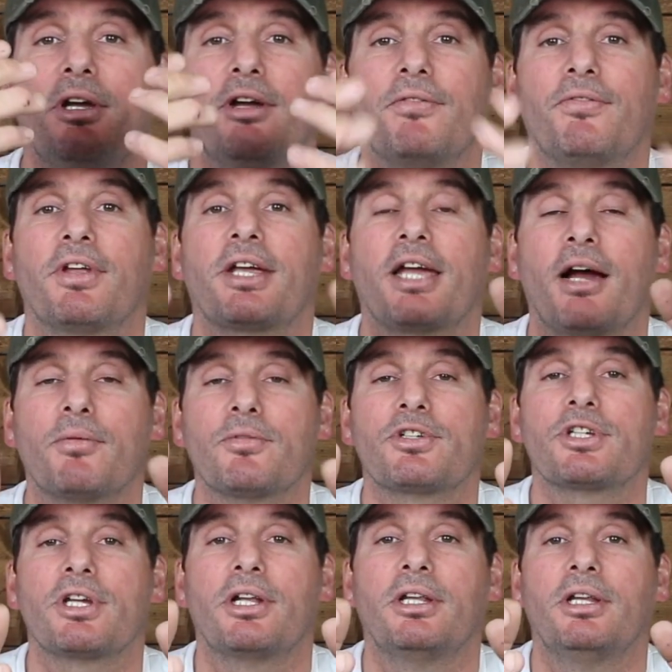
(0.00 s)
of the
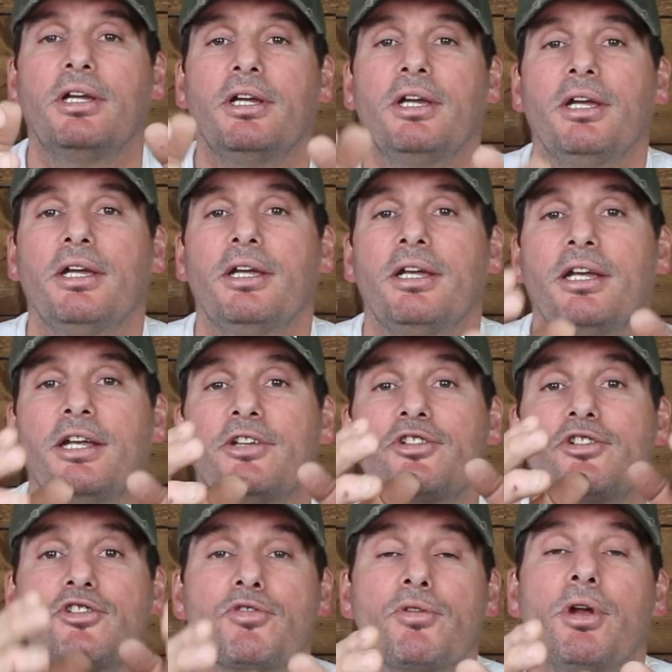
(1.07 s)
council, is
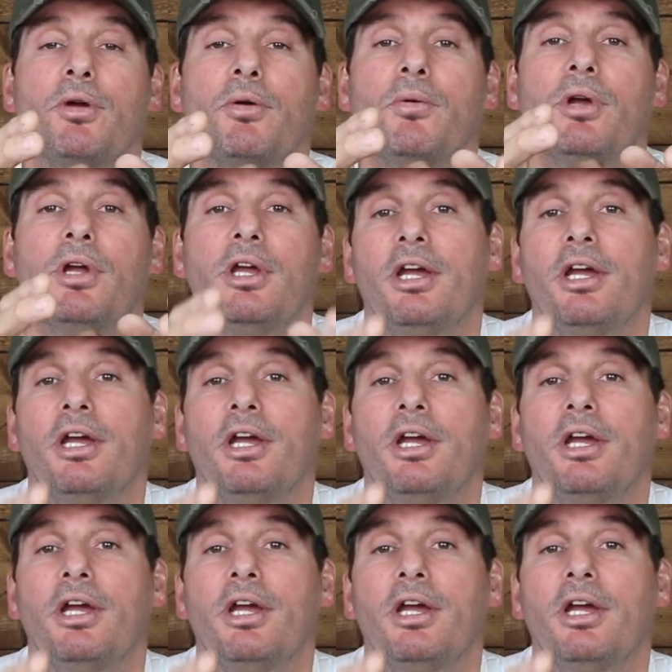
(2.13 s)
true.